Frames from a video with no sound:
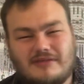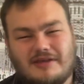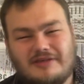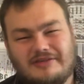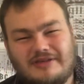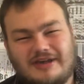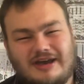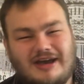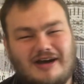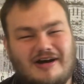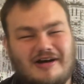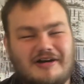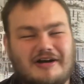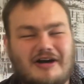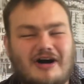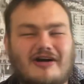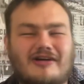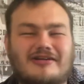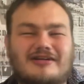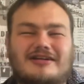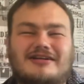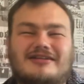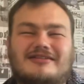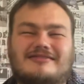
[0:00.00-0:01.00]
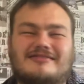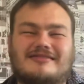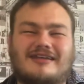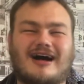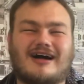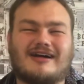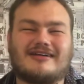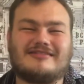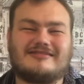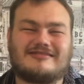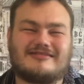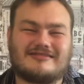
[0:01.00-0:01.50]
they hug on, and
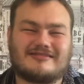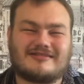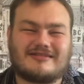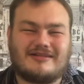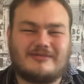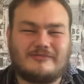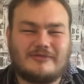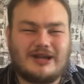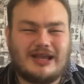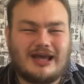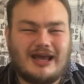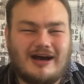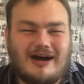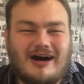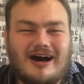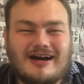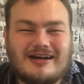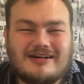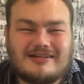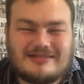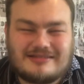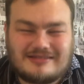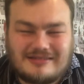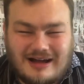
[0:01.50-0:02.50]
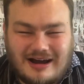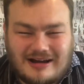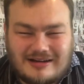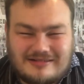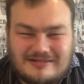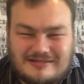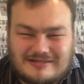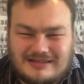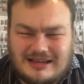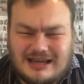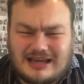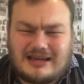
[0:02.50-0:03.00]
Starkey's just, when they hug,
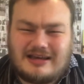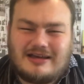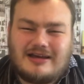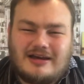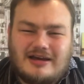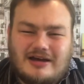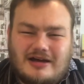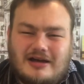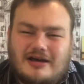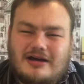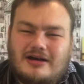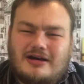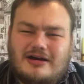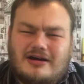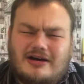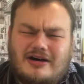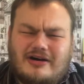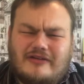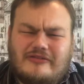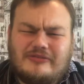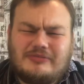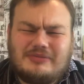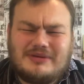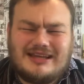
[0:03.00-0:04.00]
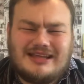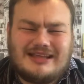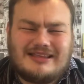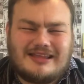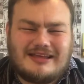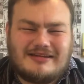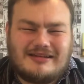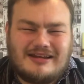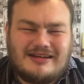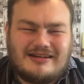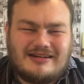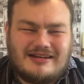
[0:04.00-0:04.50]
Starkey's just like, oh, have you been
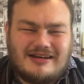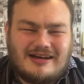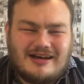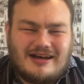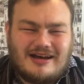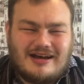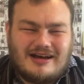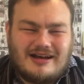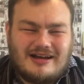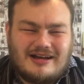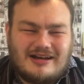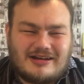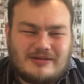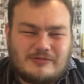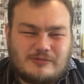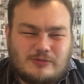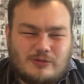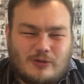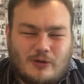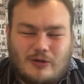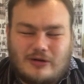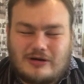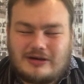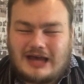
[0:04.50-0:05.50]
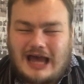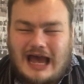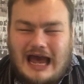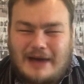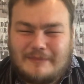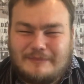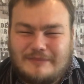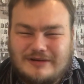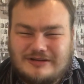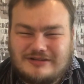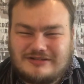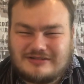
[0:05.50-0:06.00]
eating like raw
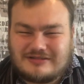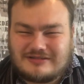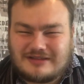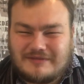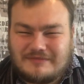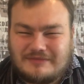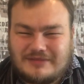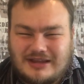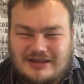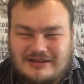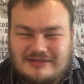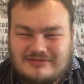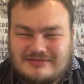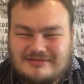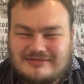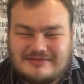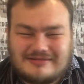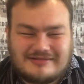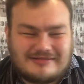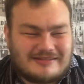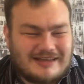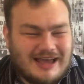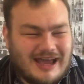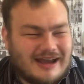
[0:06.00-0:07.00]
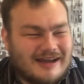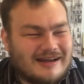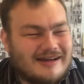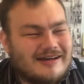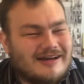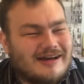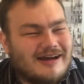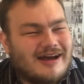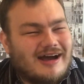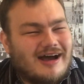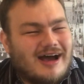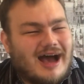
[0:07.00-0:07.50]
cabbage or something? You stink.
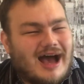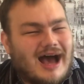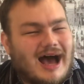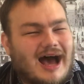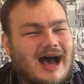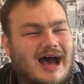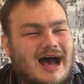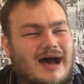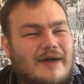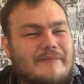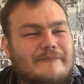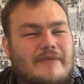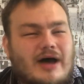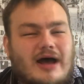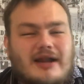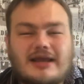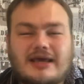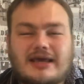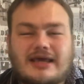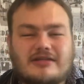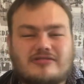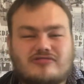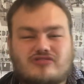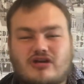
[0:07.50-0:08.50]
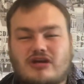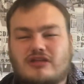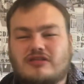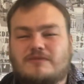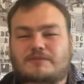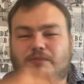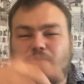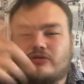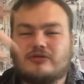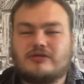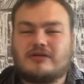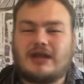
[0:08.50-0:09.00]
And they get
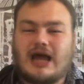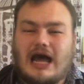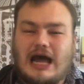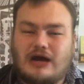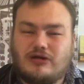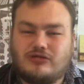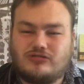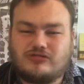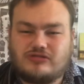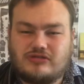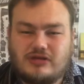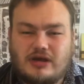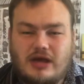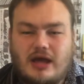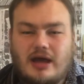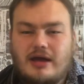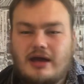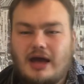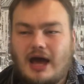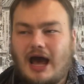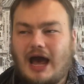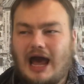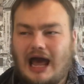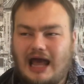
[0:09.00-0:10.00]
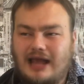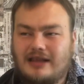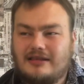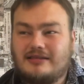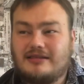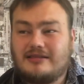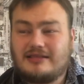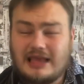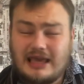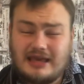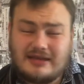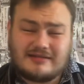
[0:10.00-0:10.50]
transported out, and
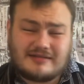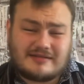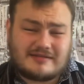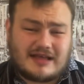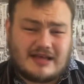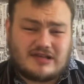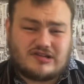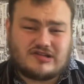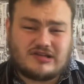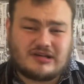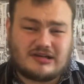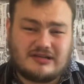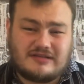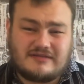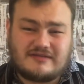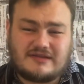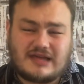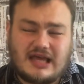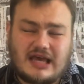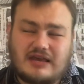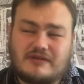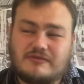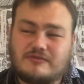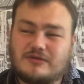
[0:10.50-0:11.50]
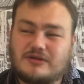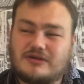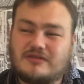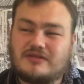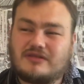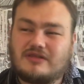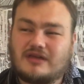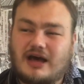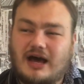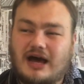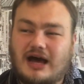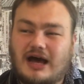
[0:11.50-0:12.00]
the day is essentially saved with